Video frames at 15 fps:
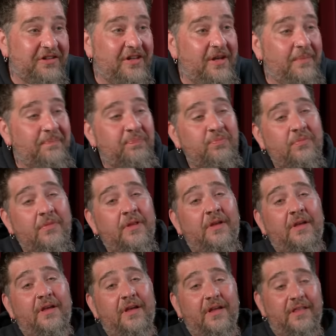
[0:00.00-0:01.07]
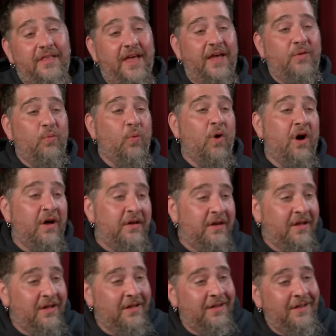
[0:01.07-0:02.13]
to him then
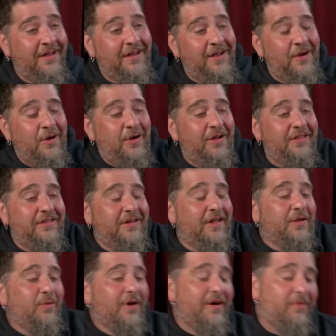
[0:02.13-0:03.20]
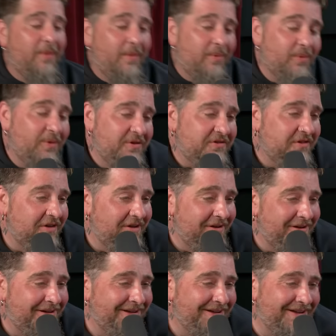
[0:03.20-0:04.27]
one, the other one I remember was uh,
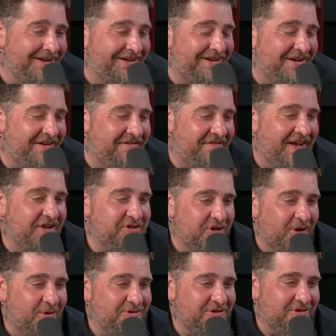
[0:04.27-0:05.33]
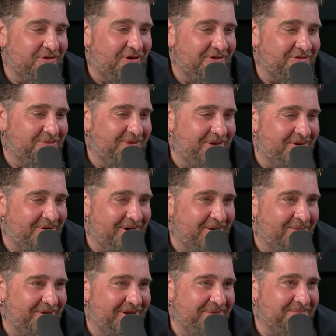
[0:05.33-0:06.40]
Fat Joe was across from me on an
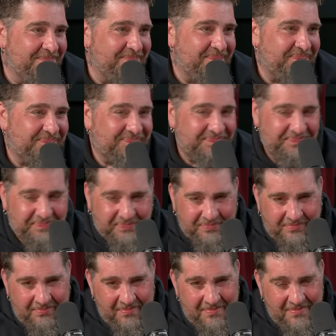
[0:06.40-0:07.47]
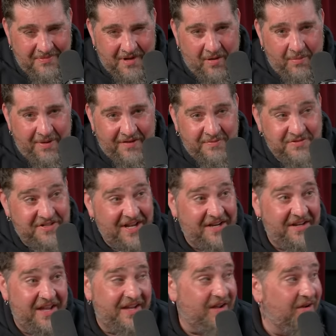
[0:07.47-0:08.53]
airplane. Oh wow. Coming back from San
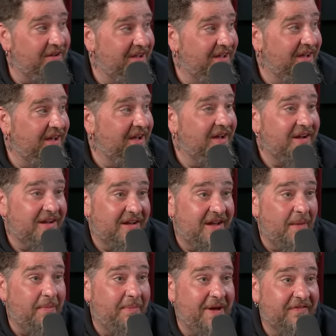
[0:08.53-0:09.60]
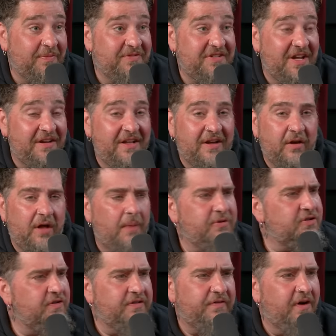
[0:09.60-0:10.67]
Diego. He's pretty now. nice. Coming back from San Diego, I'm
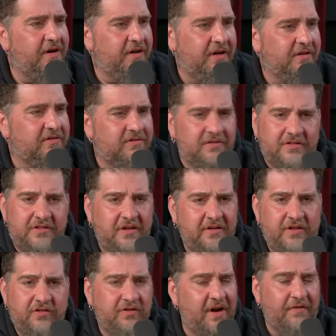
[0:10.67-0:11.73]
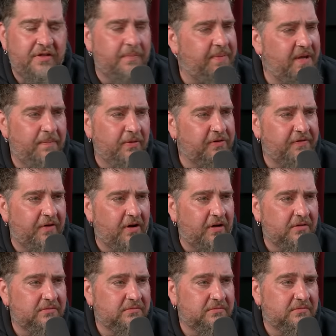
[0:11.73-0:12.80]
sure he's very nice. Oh. These are never the people's
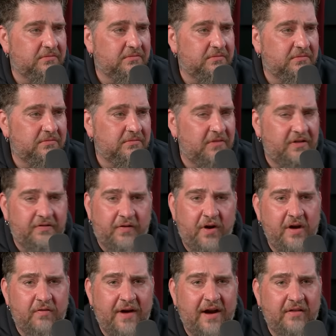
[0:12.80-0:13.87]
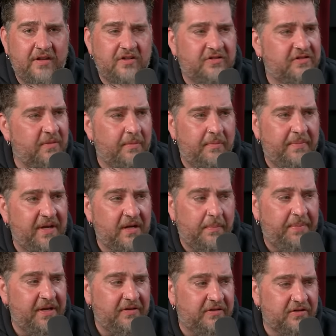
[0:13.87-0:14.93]
fault. Okay. It's very rarely just someone being a
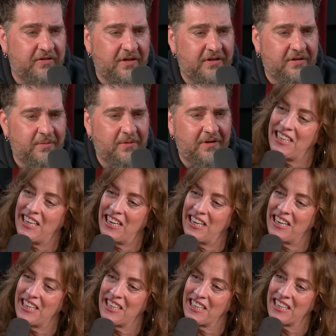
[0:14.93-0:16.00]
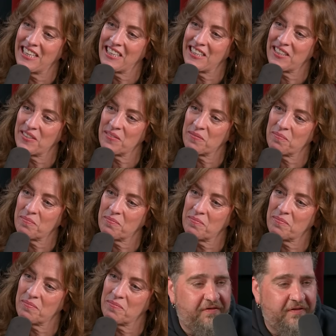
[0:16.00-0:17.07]
piece of shit to me. Yeah. It's just my
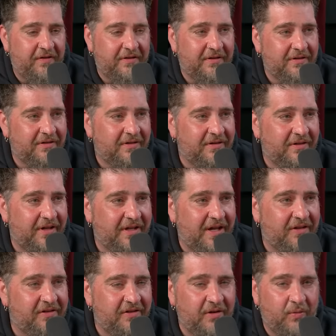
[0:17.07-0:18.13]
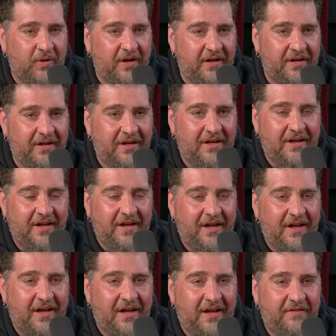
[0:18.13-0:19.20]
doof like gets in the way.
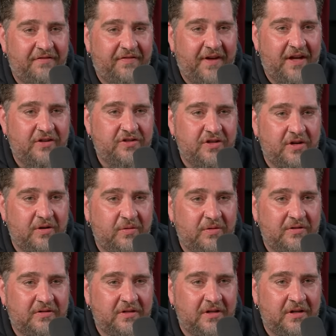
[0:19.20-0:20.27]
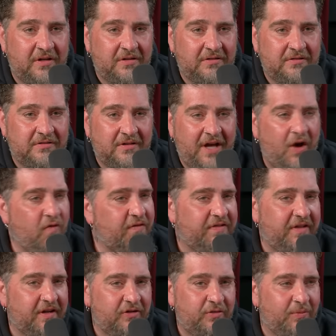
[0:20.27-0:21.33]
And Fat Joe was a. Uh, I
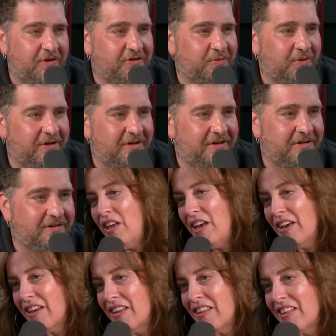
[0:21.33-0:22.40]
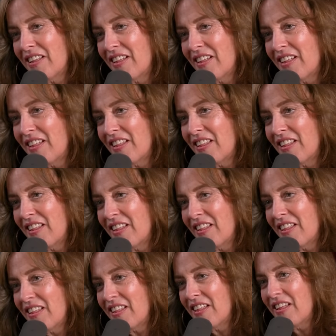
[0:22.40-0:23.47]
overthink it too much. Is what it is. Yeah. That's what Bert Kreischer's great. He's
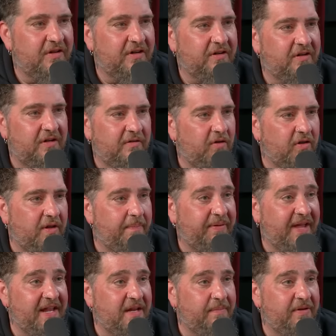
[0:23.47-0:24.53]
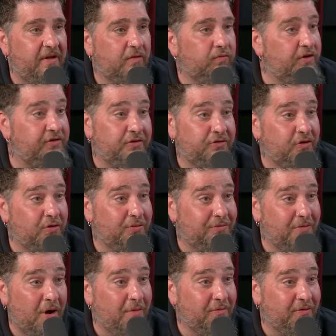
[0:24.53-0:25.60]
just like he, on that plane. He'd be like, "Where is it, dude,
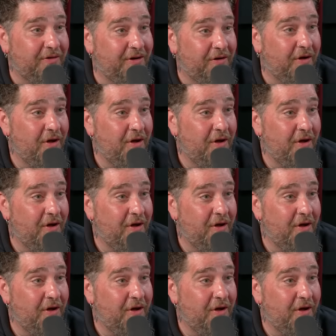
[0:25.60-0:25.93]
unreal."